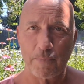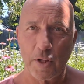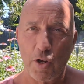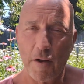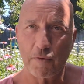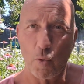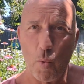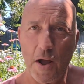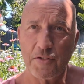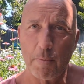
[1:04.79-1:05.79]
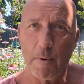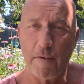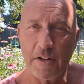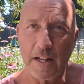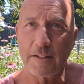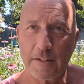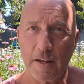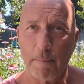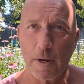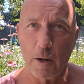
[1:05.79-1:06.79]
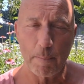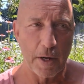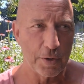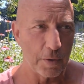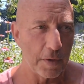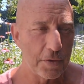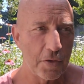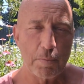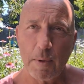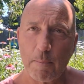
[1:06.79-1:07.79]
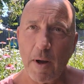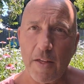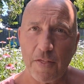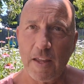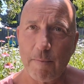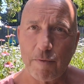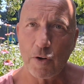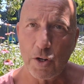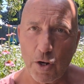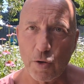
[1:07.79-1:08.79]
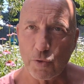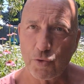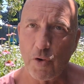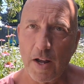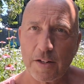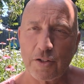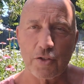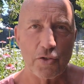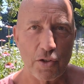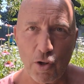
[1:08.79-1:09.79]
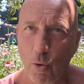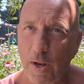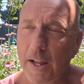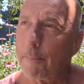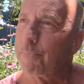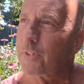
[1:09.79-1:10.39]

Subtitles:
You have to rise above it and see a bigger picture. This has been my theme for years, trying to just slowly,